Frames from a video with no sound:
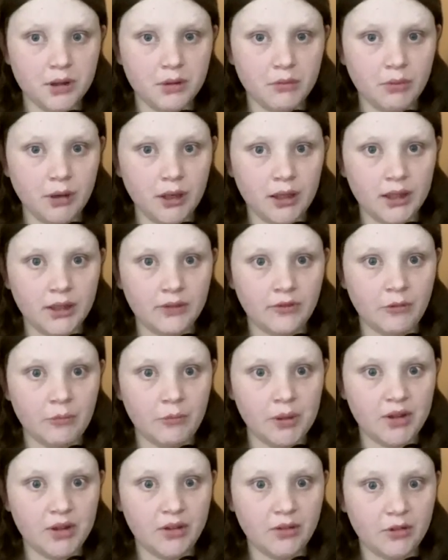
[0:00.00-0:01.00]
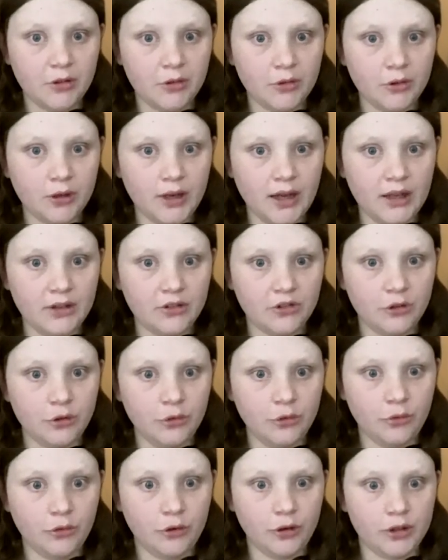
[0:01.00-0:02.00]
Well, if a business owner asks you
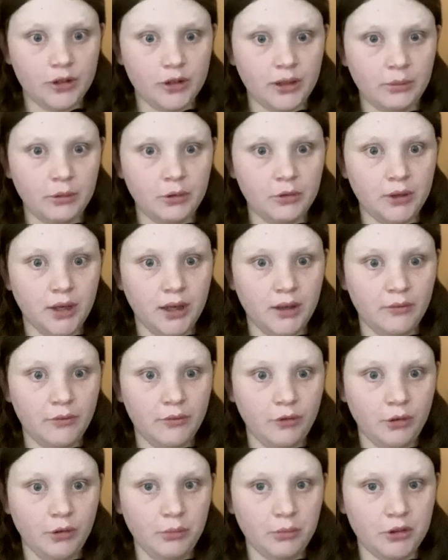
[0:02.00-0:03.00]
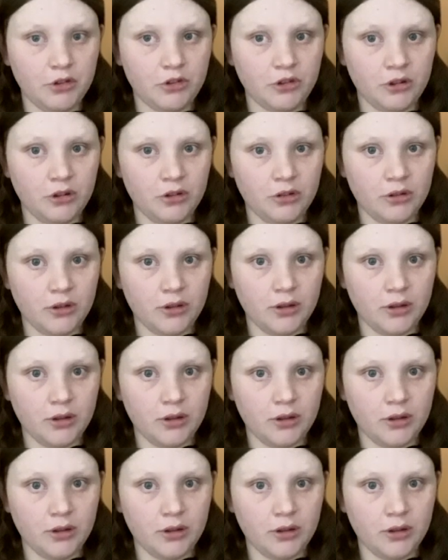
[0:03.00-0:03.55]
for a W-9 form, which is